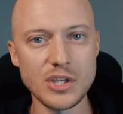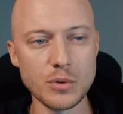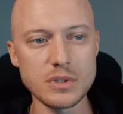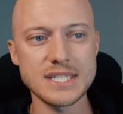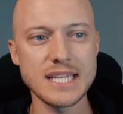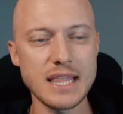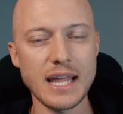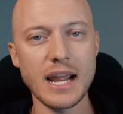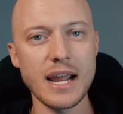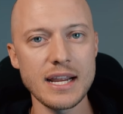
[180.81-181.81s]
You will see
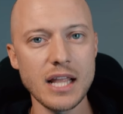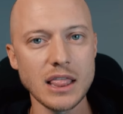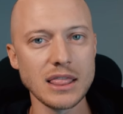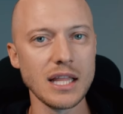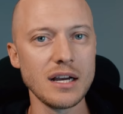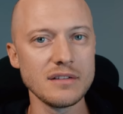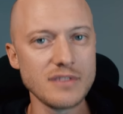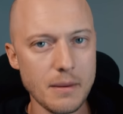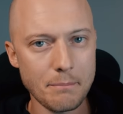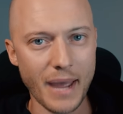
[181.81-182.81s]
that I
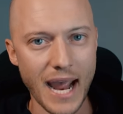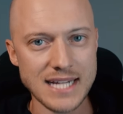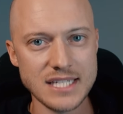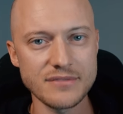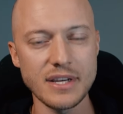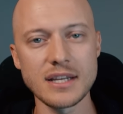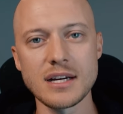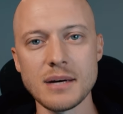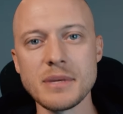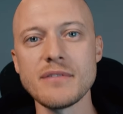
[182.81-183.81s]
love passive
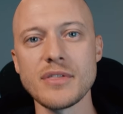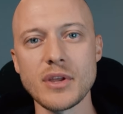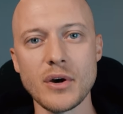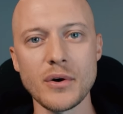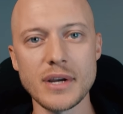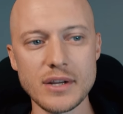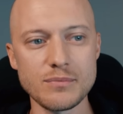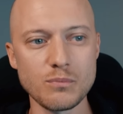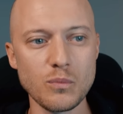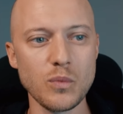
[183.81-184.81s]
income, even though
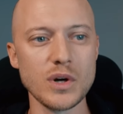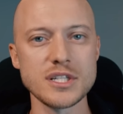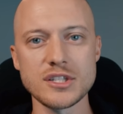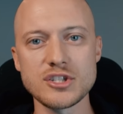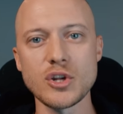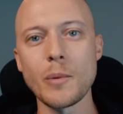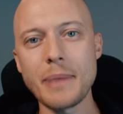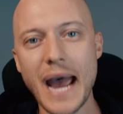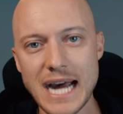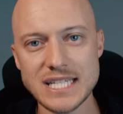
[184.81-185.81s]
it wasn't so
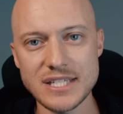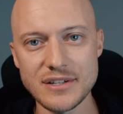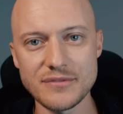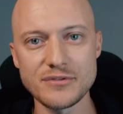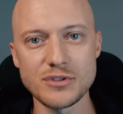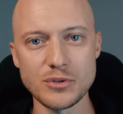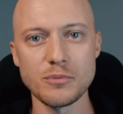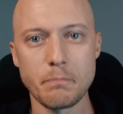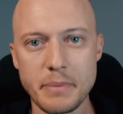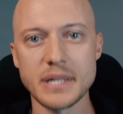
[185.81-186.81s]
passive to
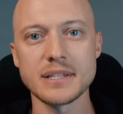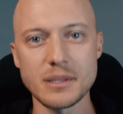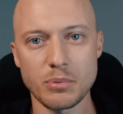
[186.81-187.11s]
build the